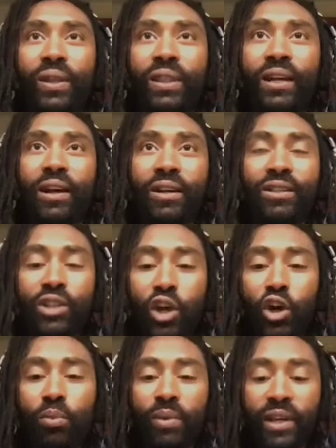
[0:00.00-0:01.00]
there are
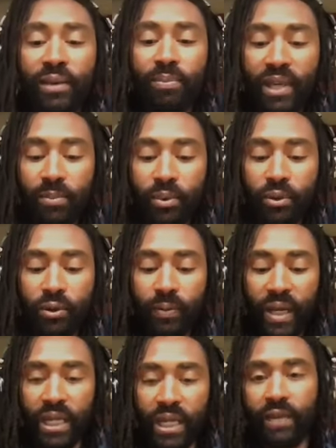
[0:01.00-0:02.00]
so many people,
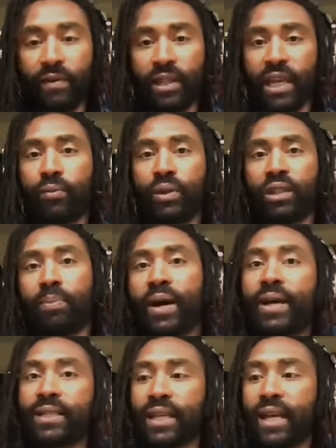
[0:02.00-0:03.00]
and even like with the
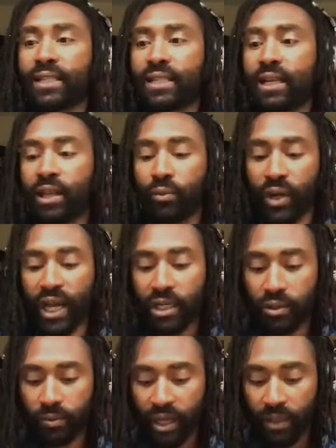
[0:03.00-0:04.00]
podcast here, like what I
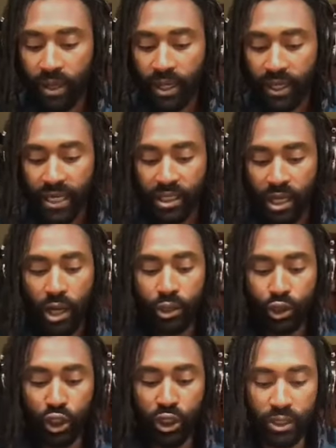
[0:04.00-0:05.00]
do with my podcast, I'll
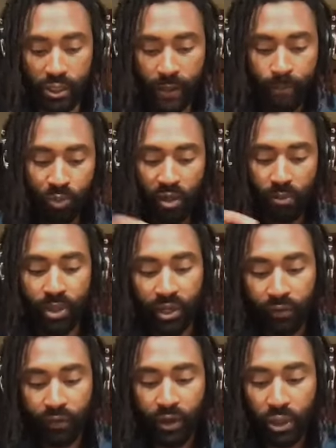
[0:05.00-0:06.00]
just put
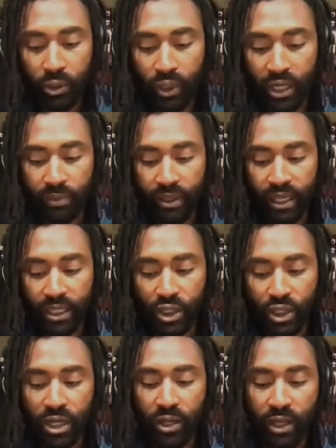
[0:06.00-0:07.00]
a photo up, like,
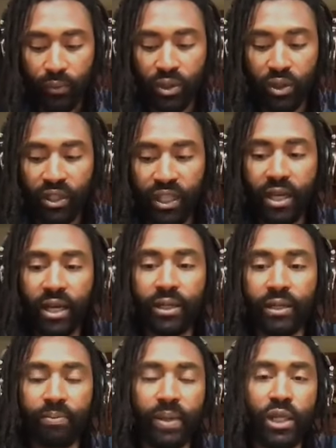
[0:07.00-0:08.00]
you know, like when you click on
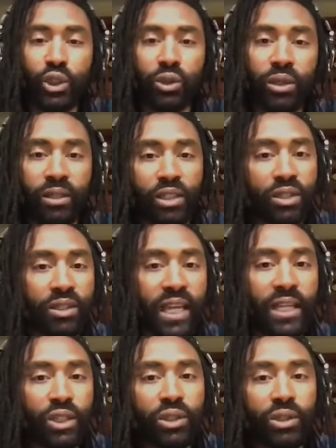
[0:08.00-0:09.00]
the picture, it just
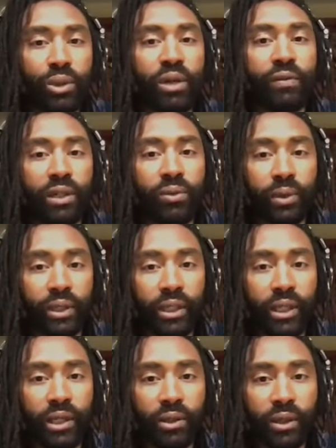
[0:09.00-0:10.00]
takes you to wherever you want to
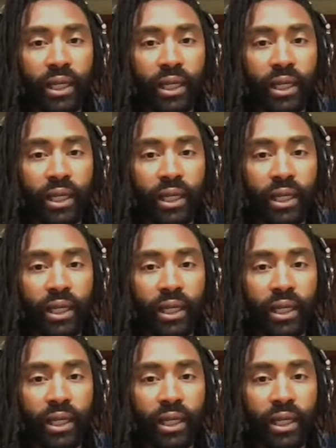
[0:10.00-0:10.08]
go. Like,